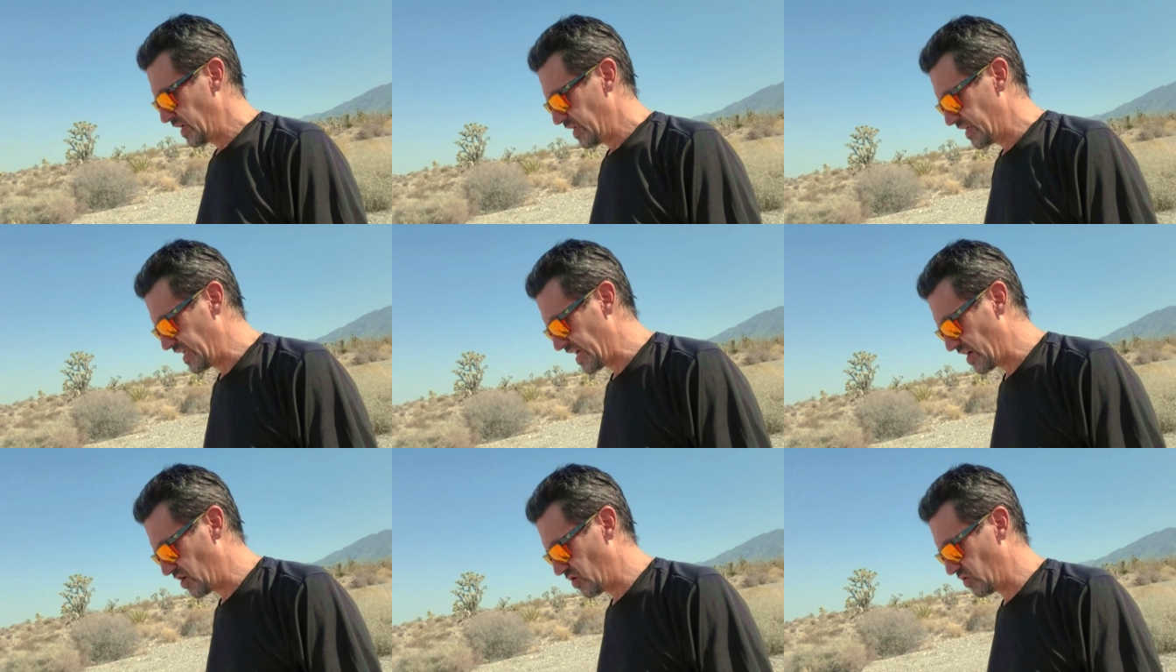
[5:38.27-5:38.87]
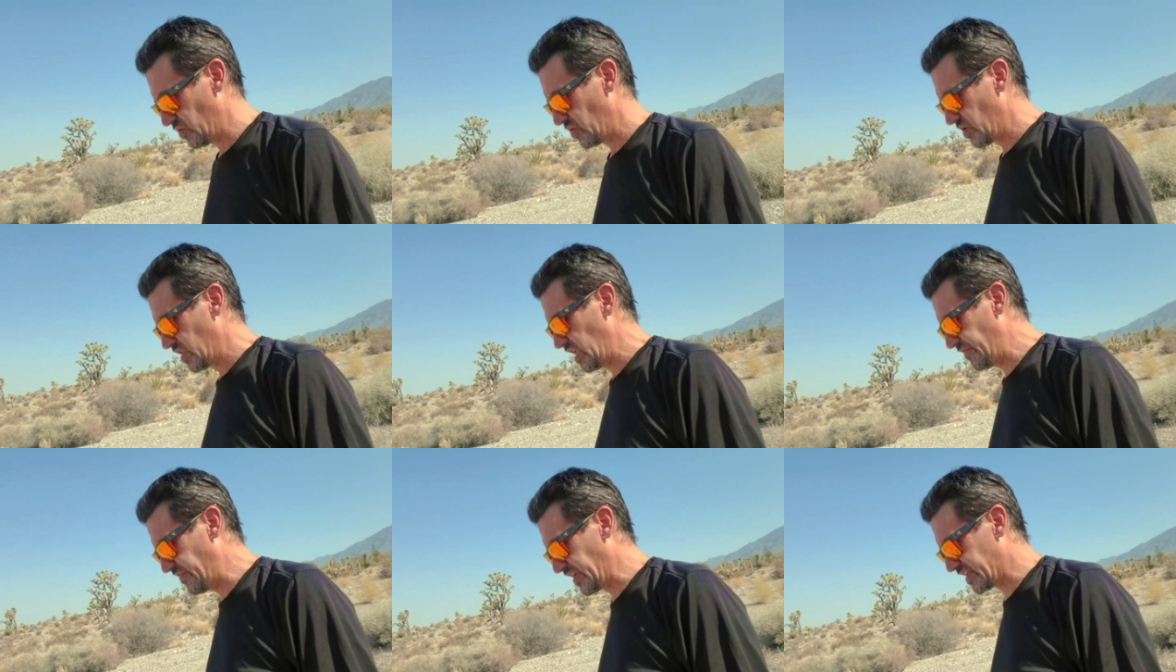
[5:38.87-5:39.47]
Now,
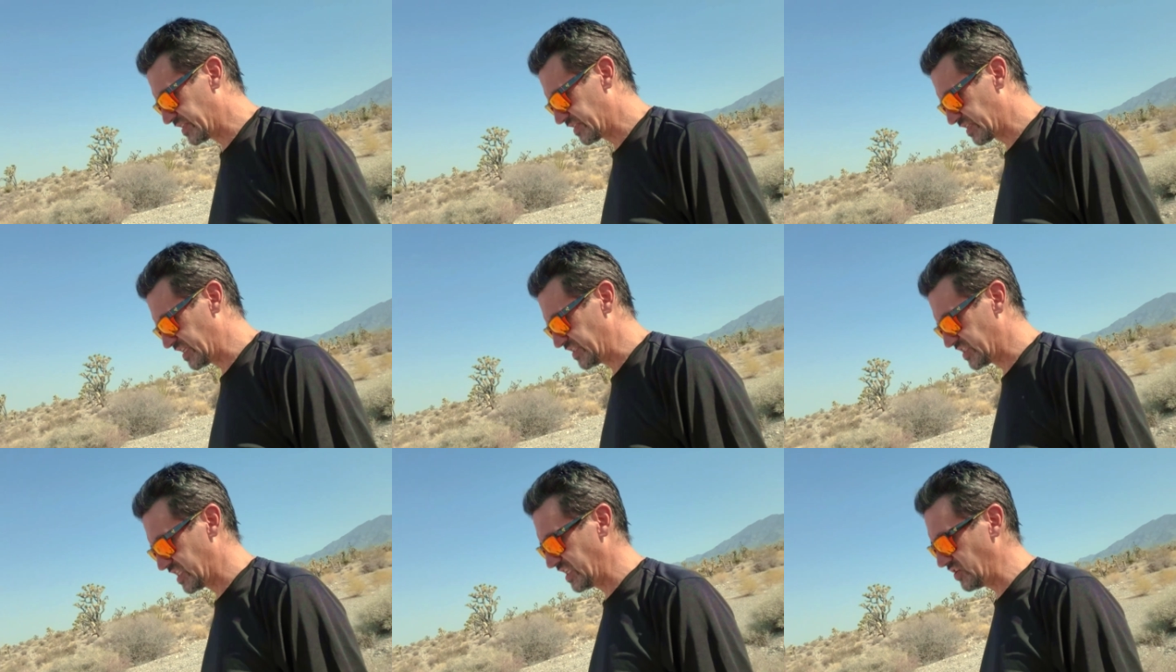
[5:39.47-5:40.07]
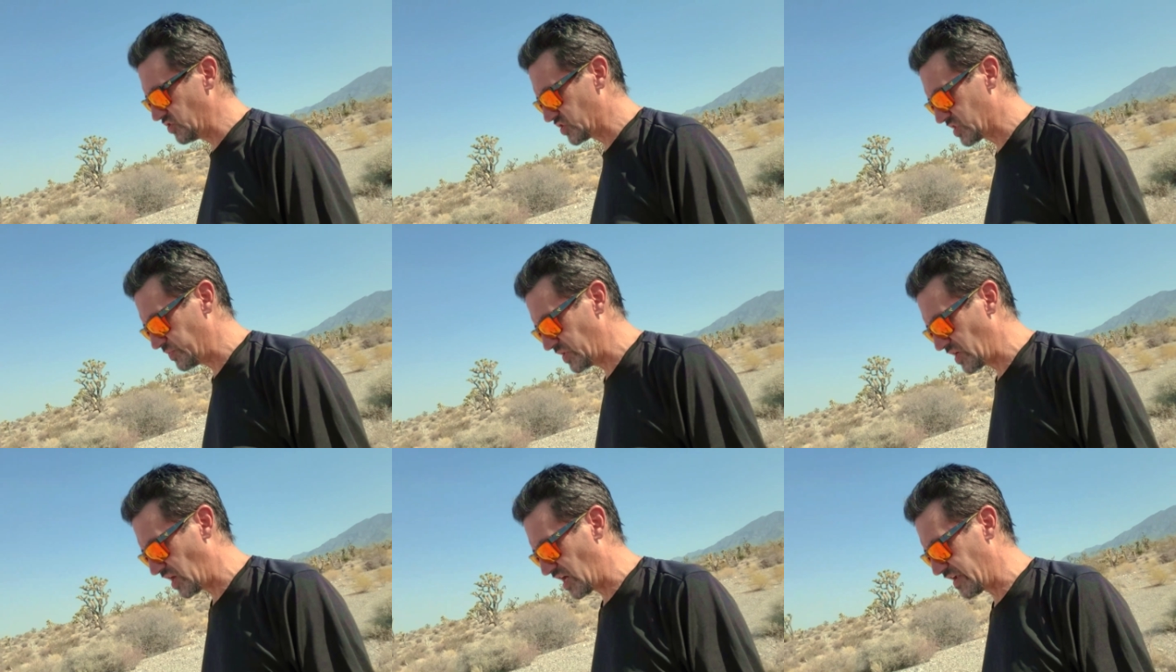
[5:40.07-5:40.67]
if it continues to
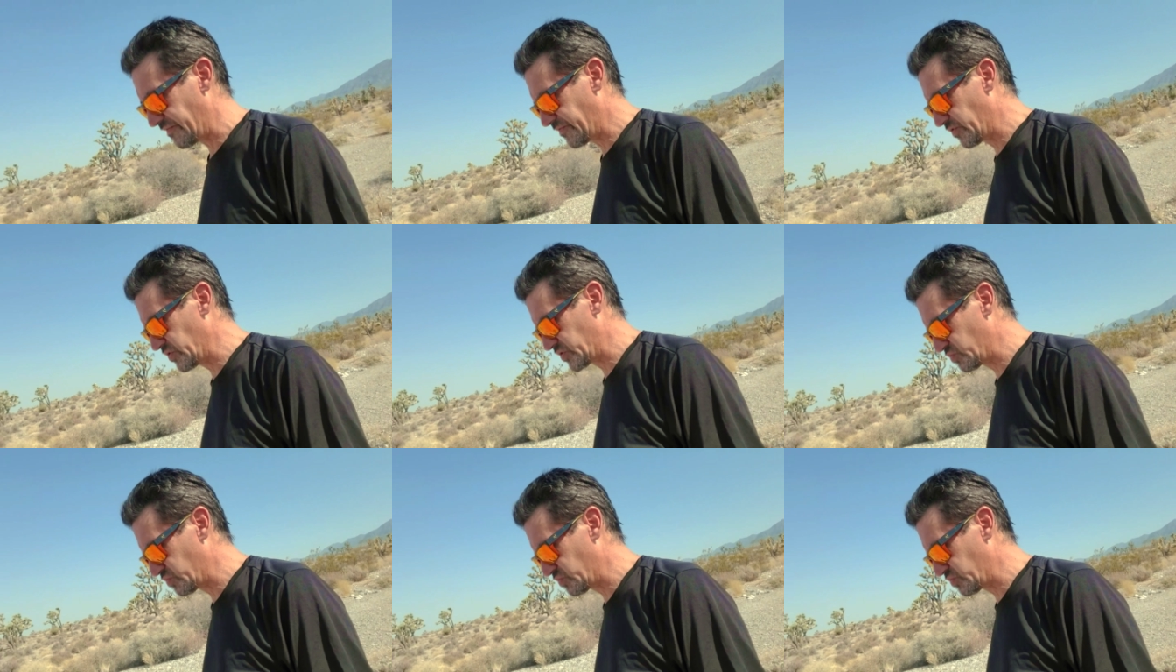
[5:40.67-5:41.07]
be hot for a